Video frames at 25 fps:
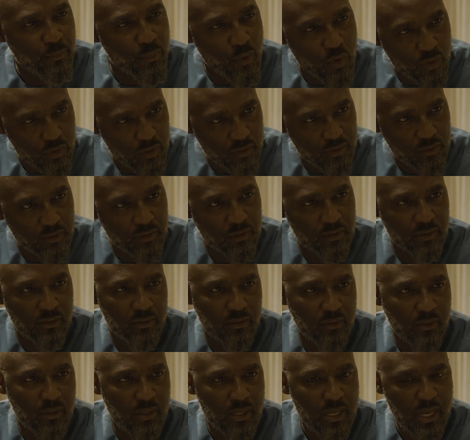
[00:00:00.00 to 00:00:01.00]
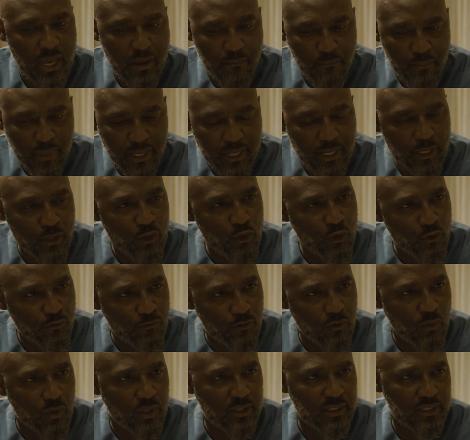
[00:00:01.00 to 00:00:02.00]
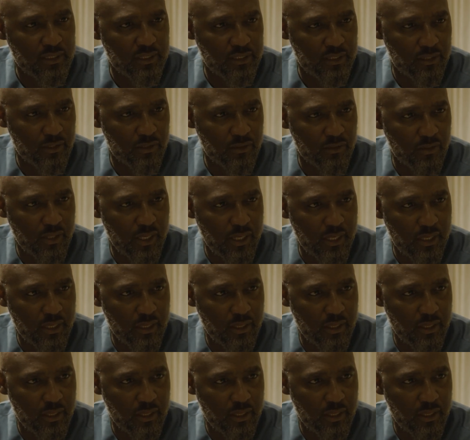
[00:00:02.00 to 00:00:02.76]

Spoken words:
bones, making Lufa what it is today.